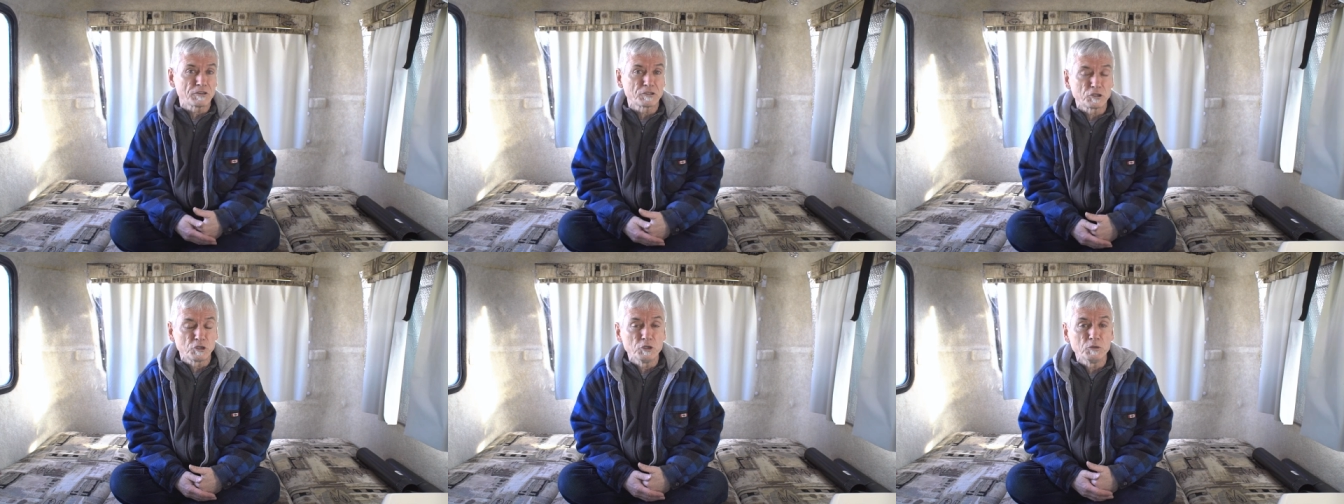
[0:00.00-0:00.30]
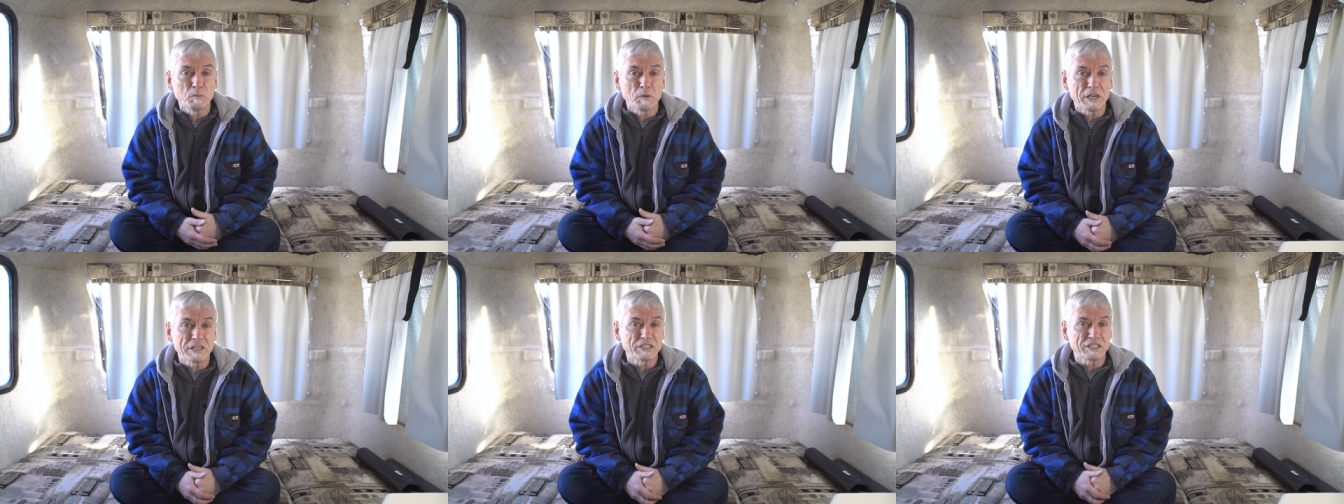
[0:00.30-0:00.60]
too
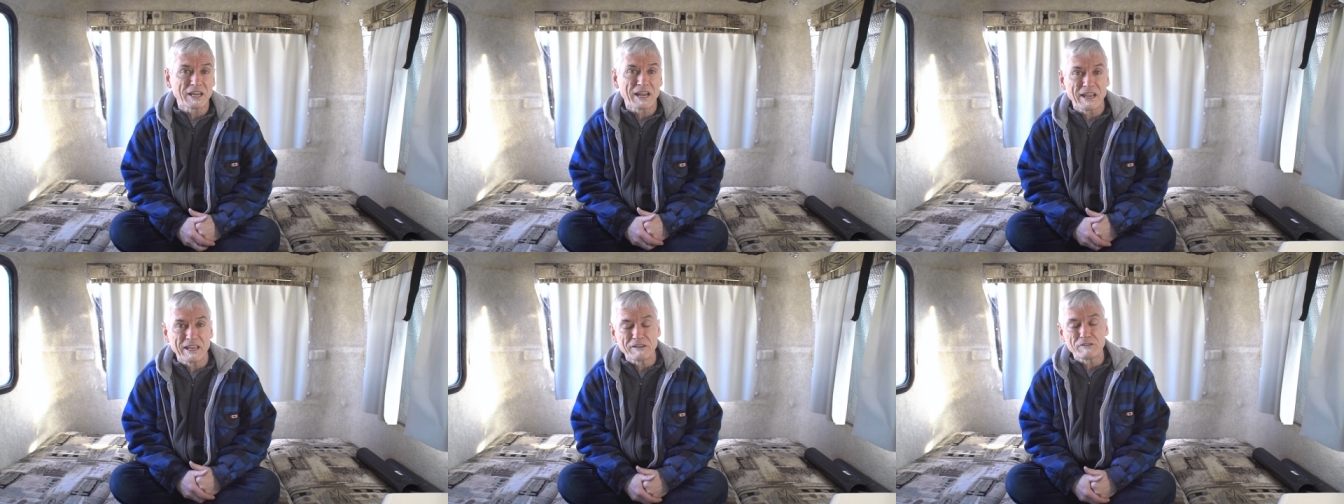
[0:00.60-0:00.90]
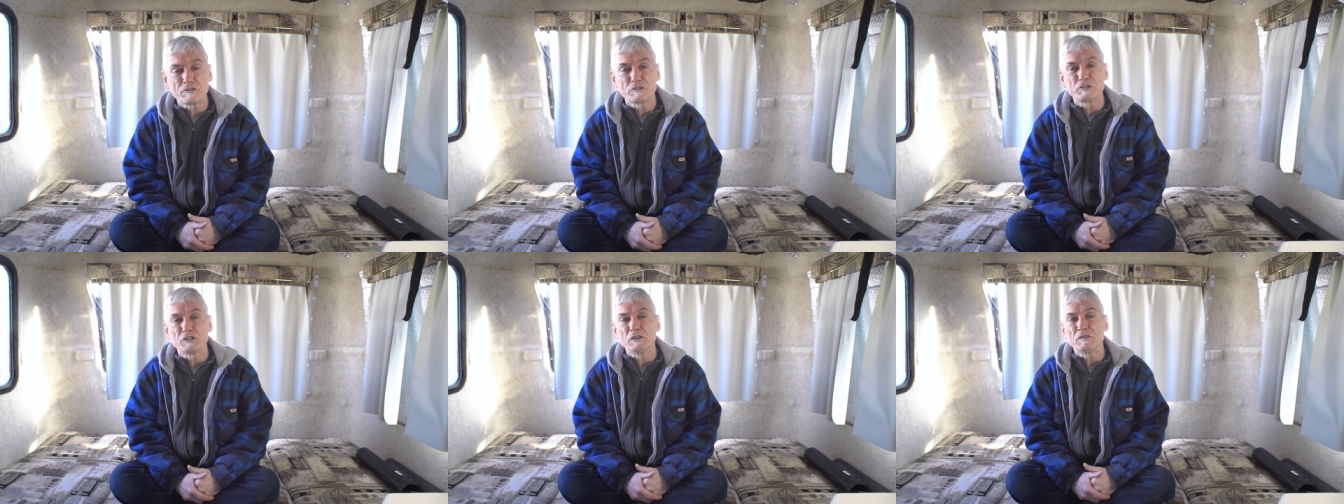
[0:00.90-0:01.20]
much
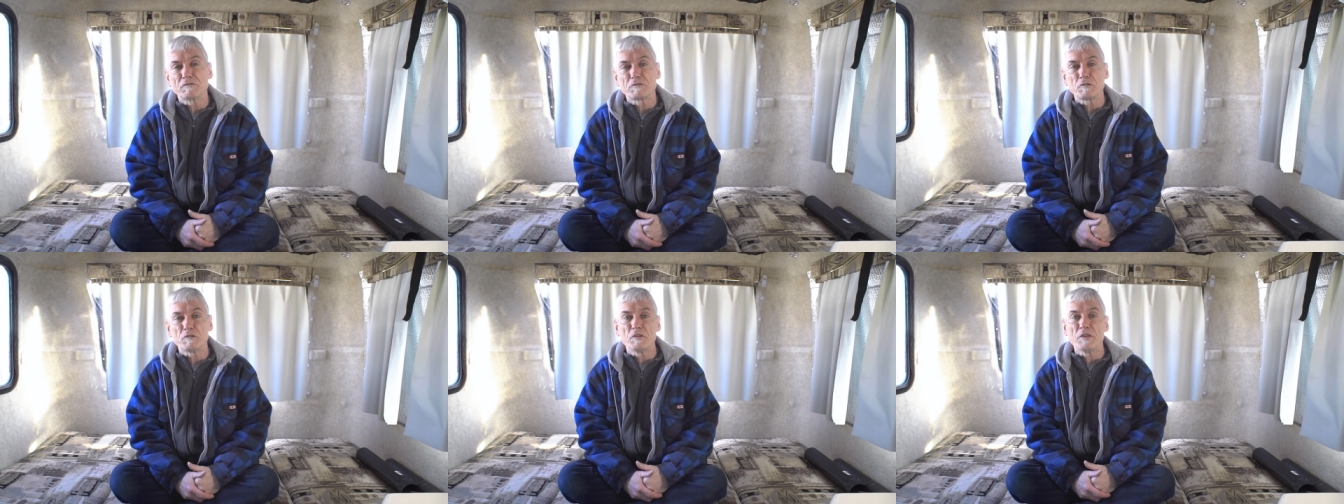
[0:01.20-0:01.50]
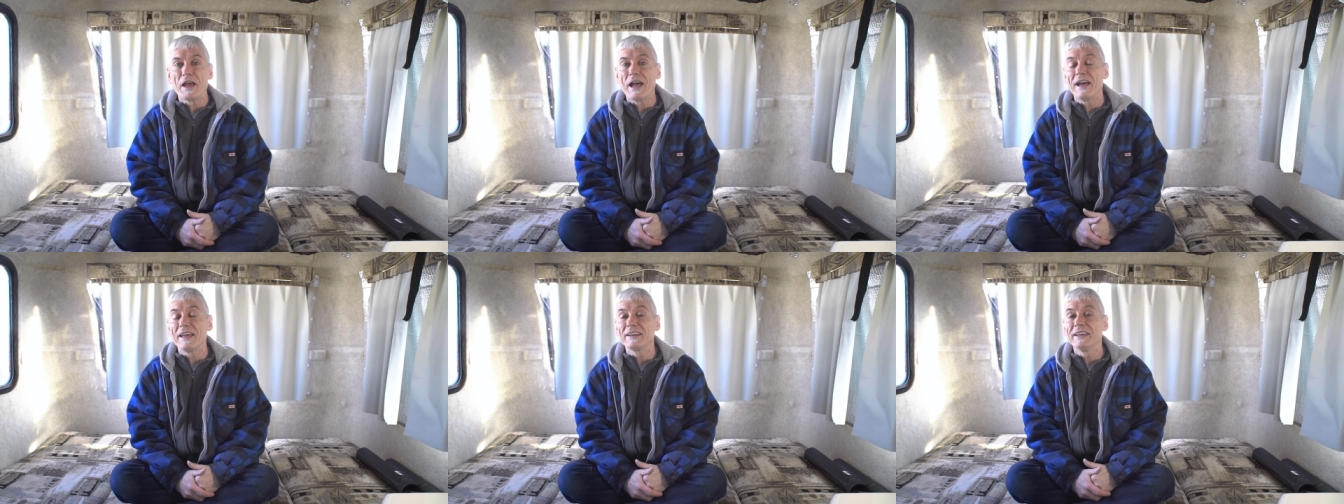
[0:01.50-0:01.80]
energy for
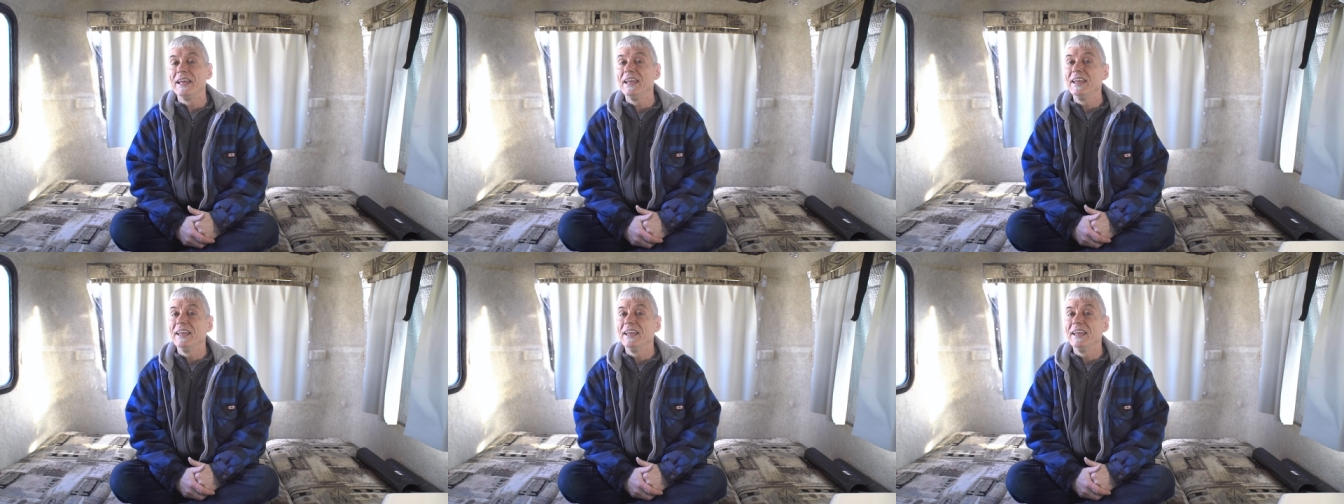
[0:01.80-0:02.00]
that.